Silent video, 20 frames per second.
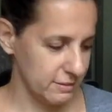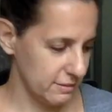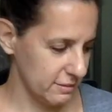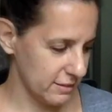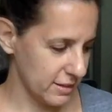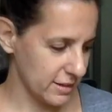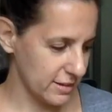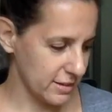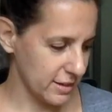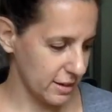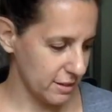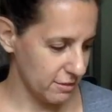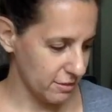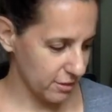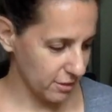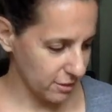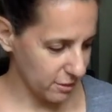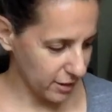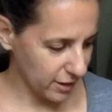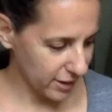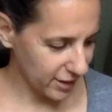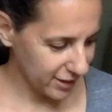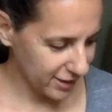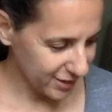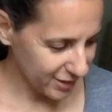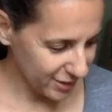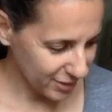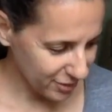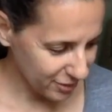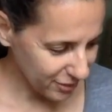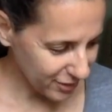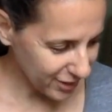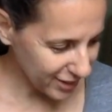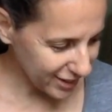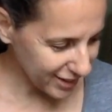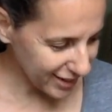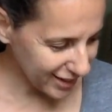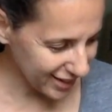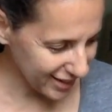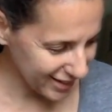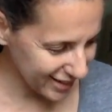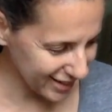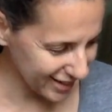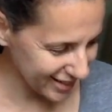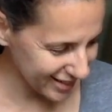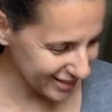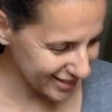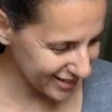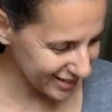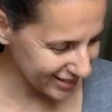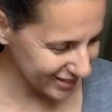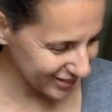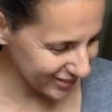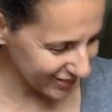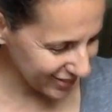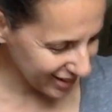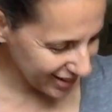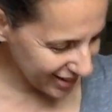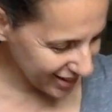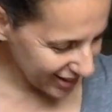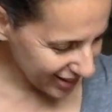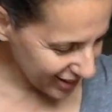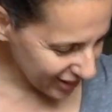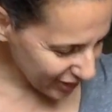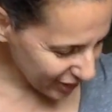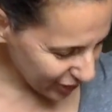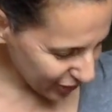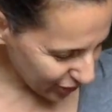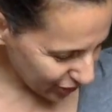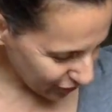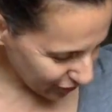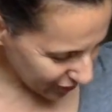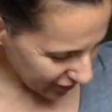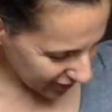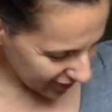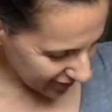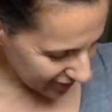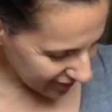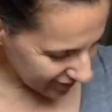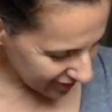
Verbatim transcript: let's see real quick. One, two, three.